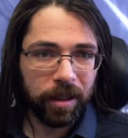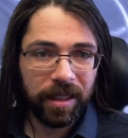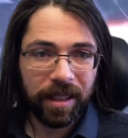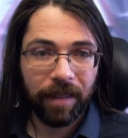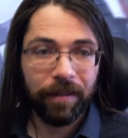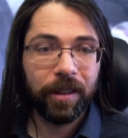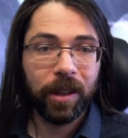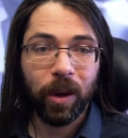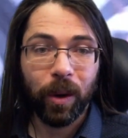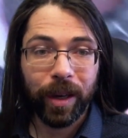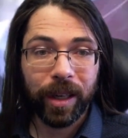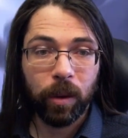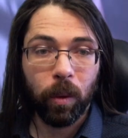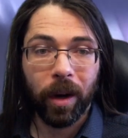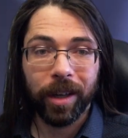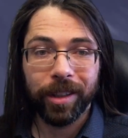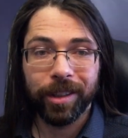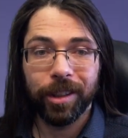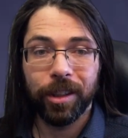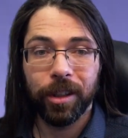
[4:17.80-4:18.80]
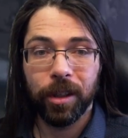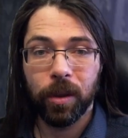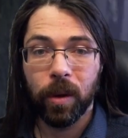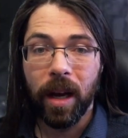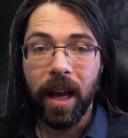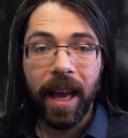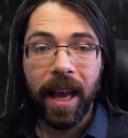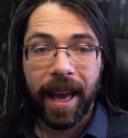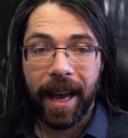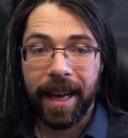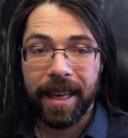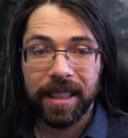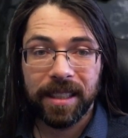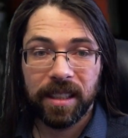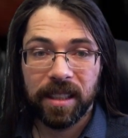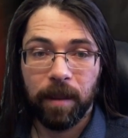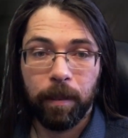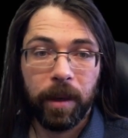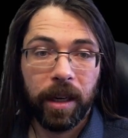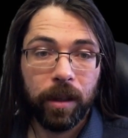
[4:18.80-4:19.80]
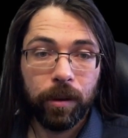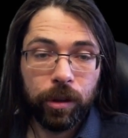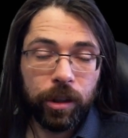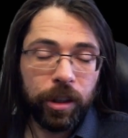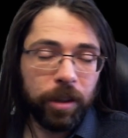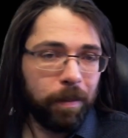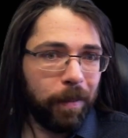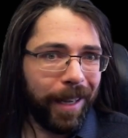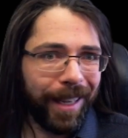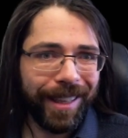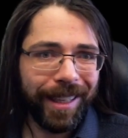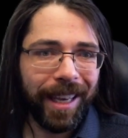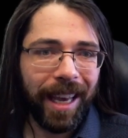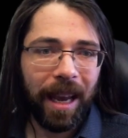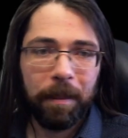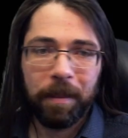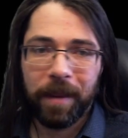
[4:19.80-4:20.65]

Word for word: definitely going to want to do as somebody who's just playing the game,